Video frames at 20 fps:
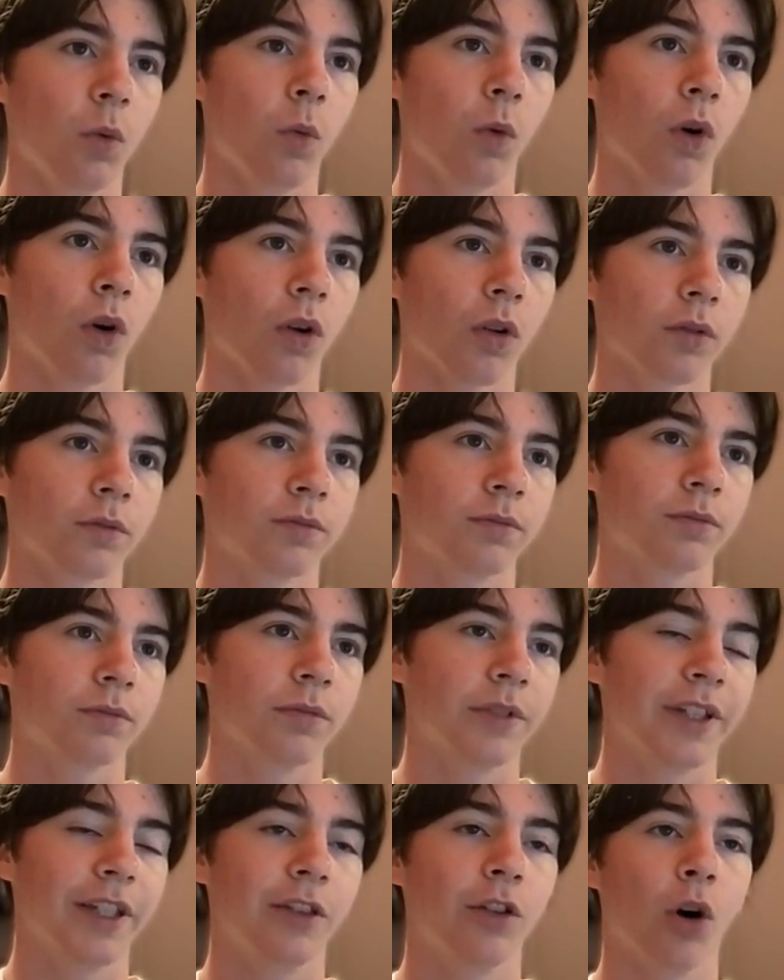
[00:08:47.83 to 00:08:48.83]
well,
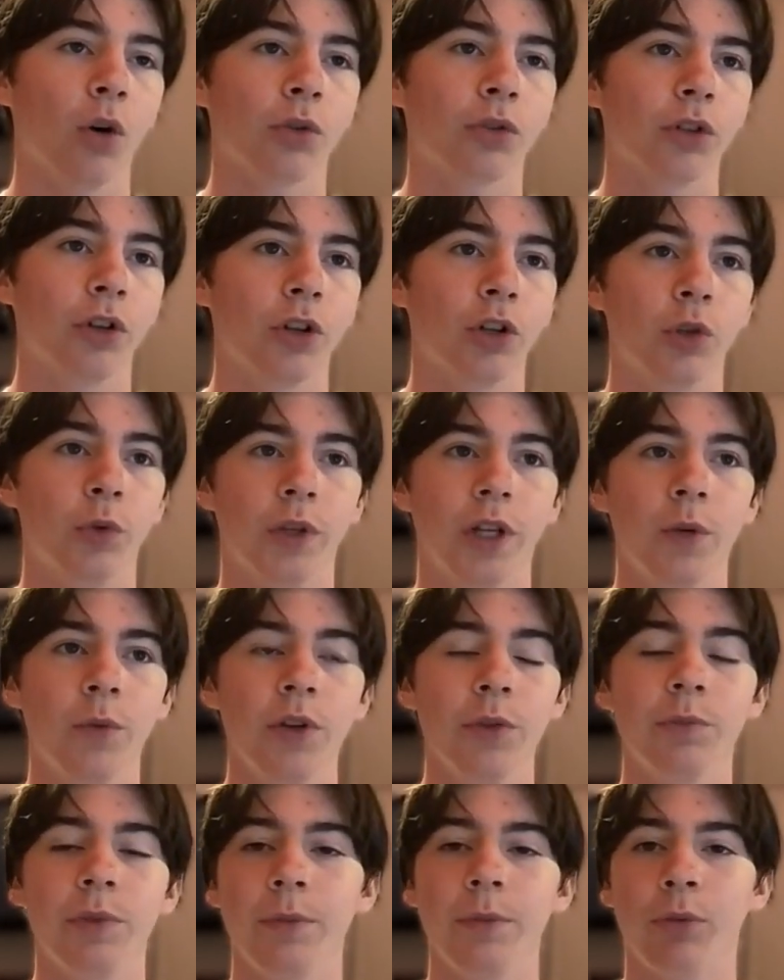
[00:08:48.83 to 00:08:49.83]
they don't agree
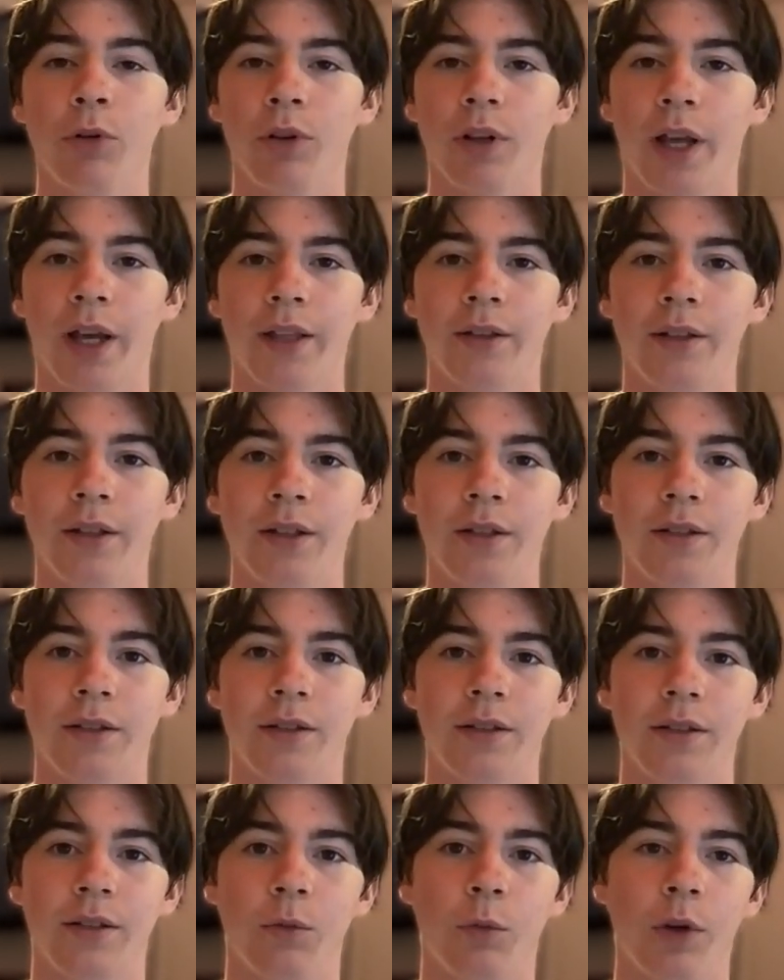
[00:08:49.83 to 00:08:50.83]
with people like
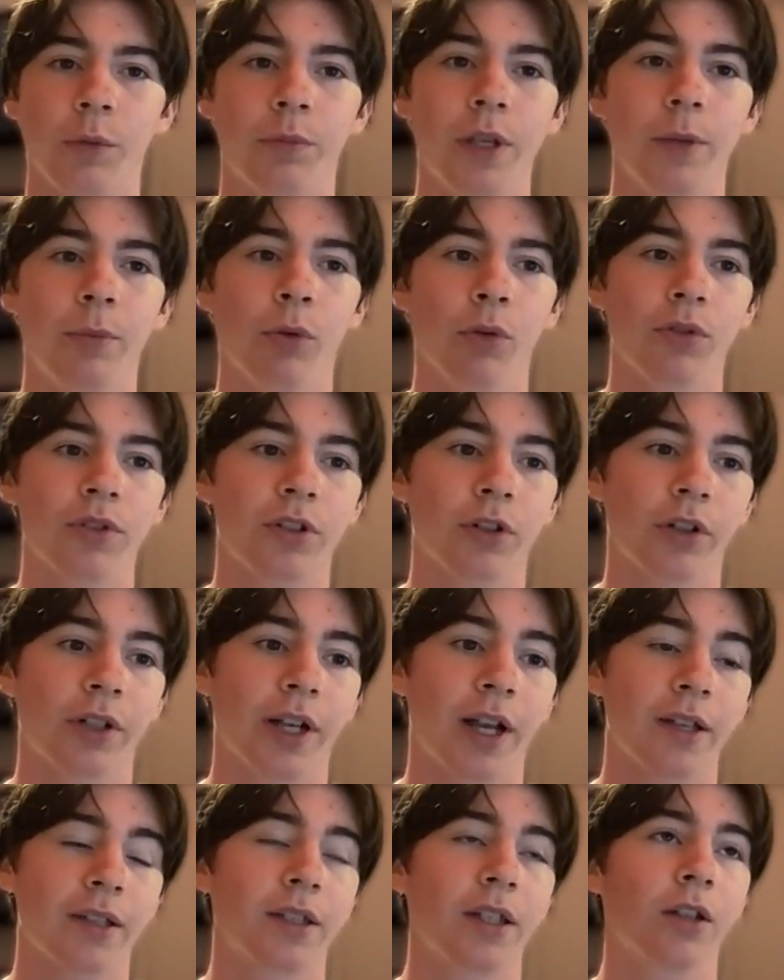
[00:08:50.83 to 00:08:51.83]
this. When people
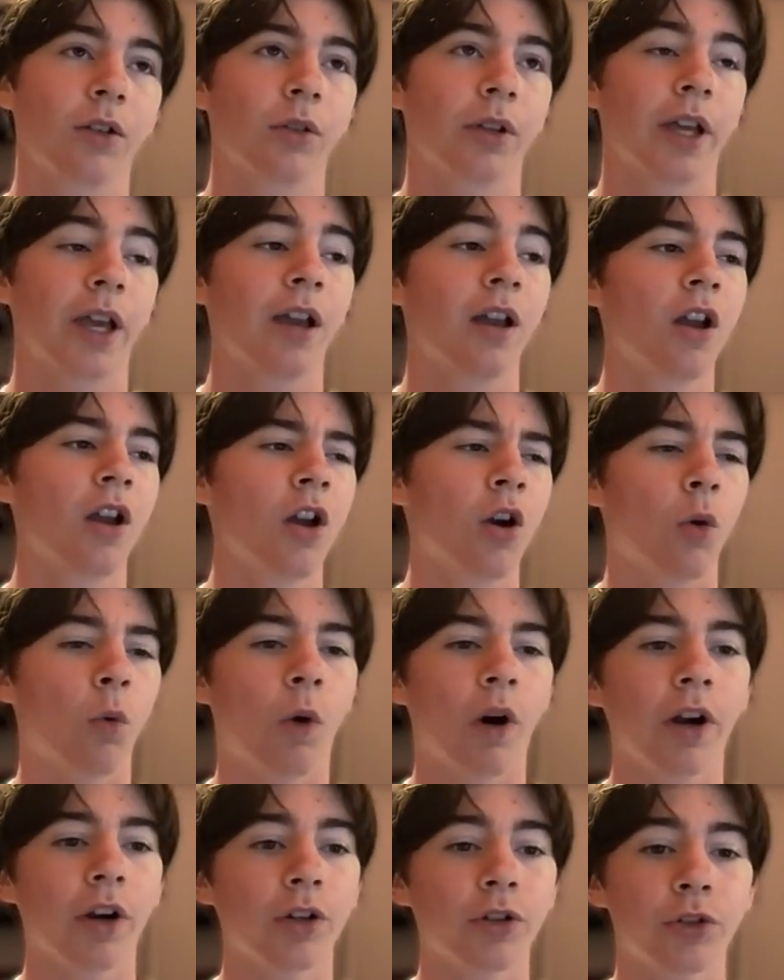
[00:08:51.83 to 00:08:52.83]
start asking, like,
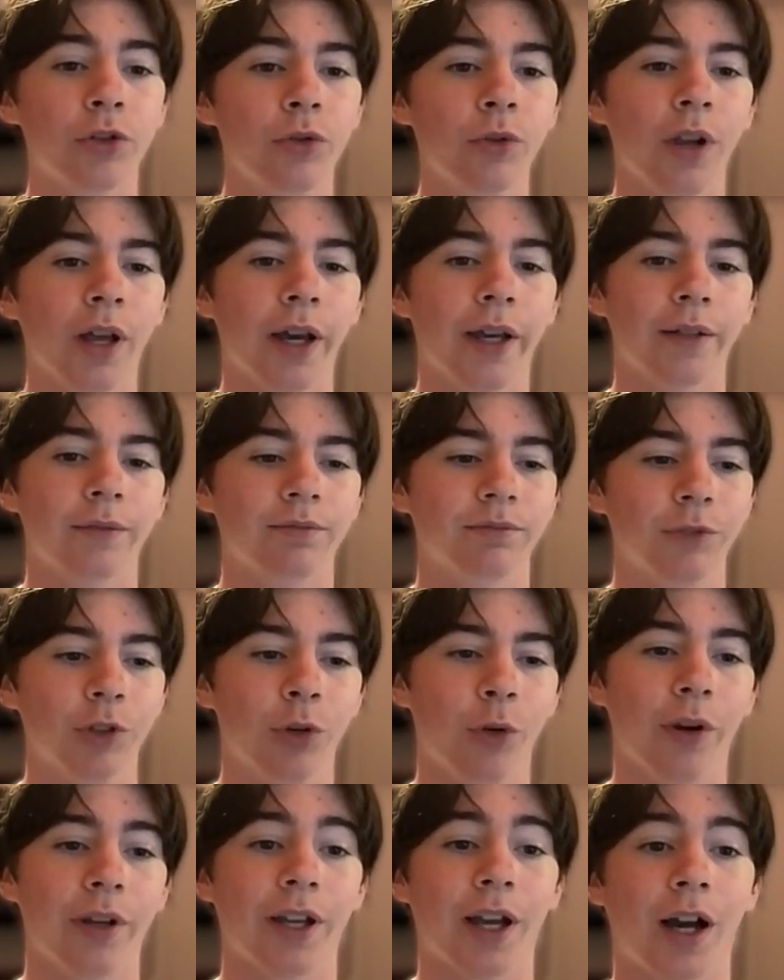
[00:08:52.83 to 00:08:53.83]
why aren't you like
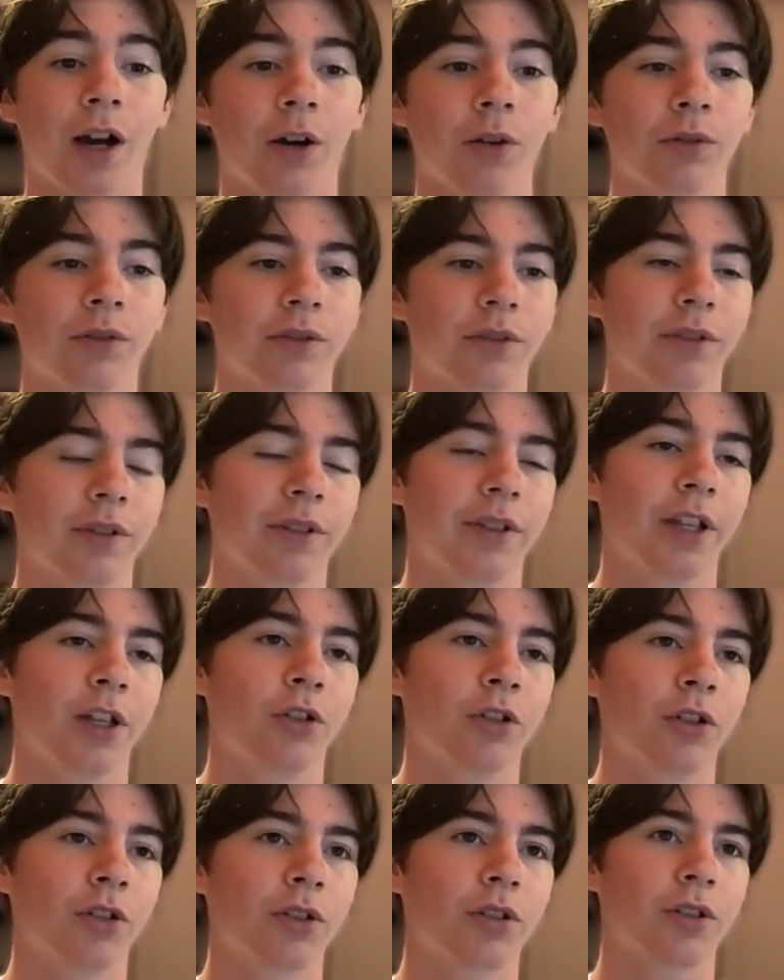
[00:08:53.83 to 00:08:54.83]
going out?
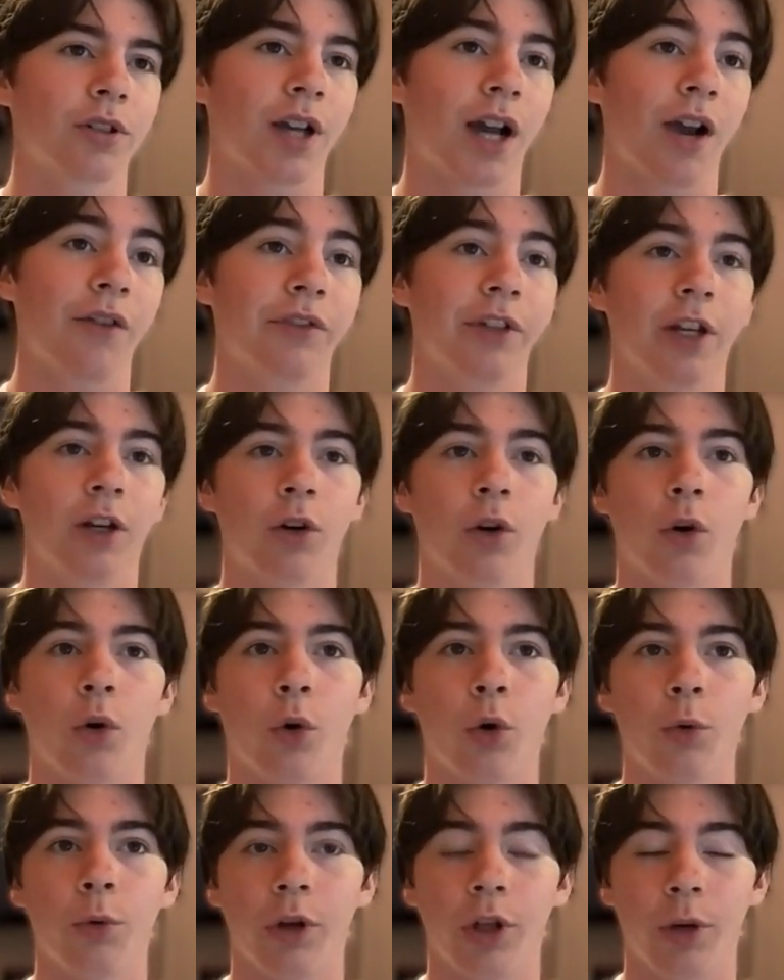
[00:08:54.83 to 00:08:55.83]
They just have their
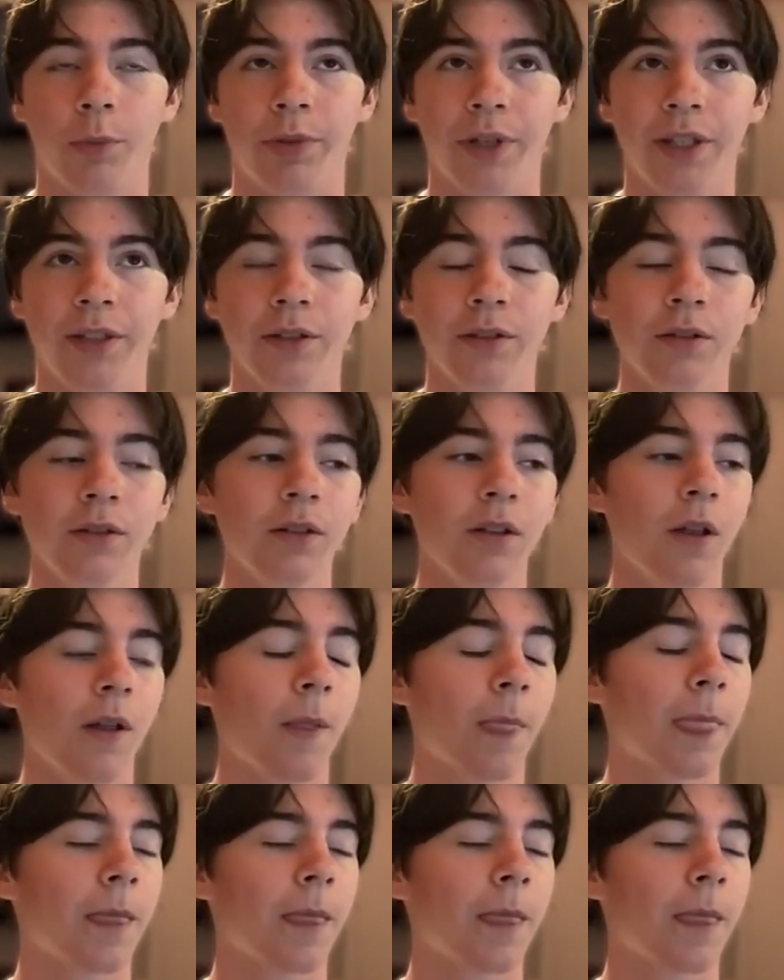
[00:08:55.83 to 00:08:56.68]
own opinion.